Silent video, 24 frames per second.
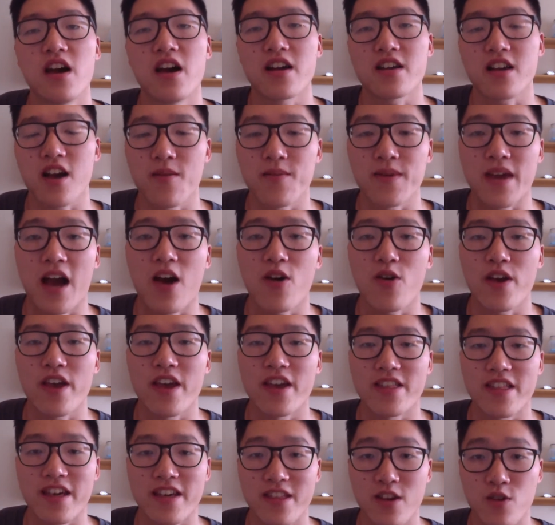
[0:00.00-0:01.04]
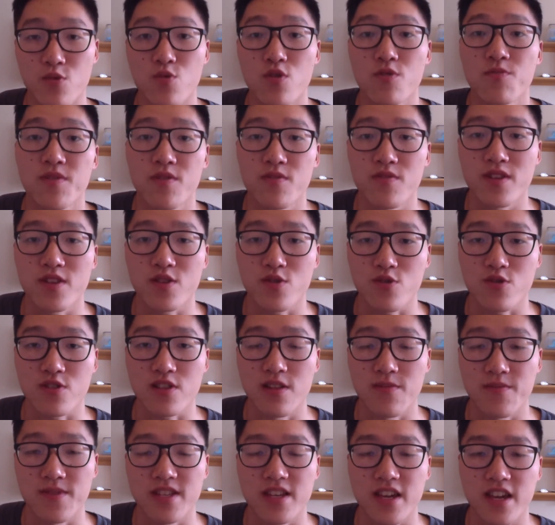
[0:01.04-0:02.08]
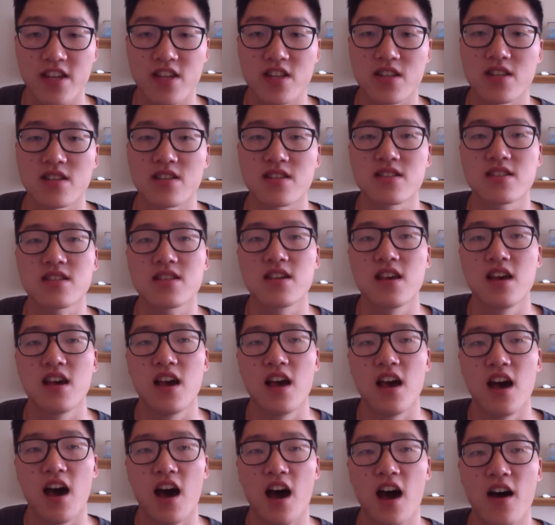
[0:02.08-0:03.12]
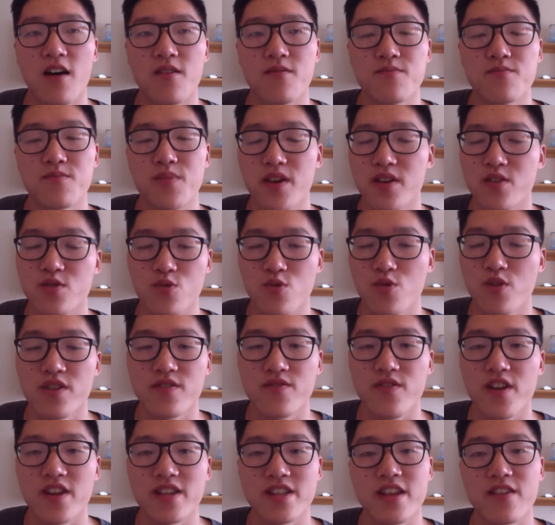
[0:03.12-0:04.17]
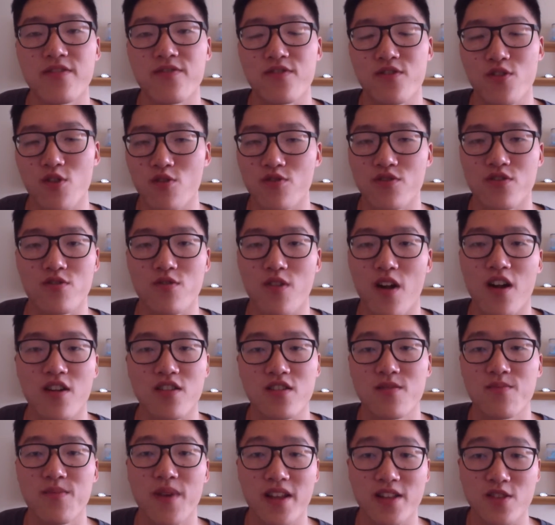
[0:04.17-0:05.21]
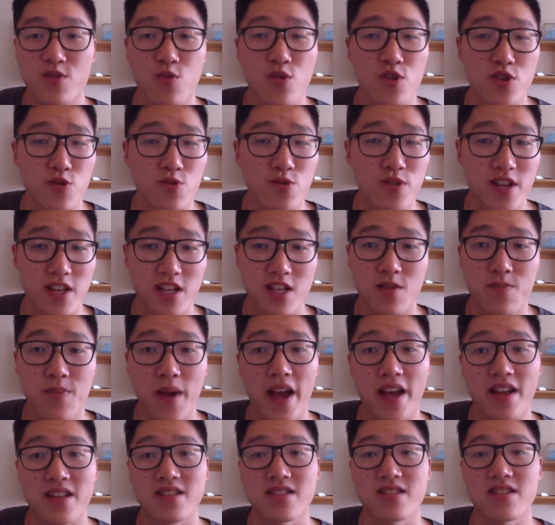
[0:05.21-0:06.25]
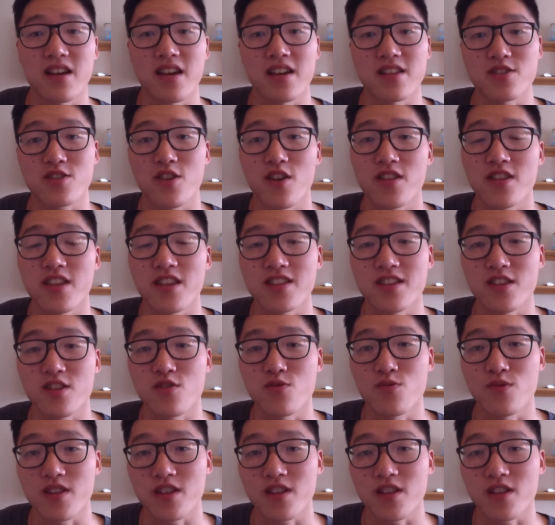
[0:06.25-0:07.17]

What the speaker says: coming out here that there would be resource limitations, but it's always very different on the ground compared to what you would expect. And certain things that you would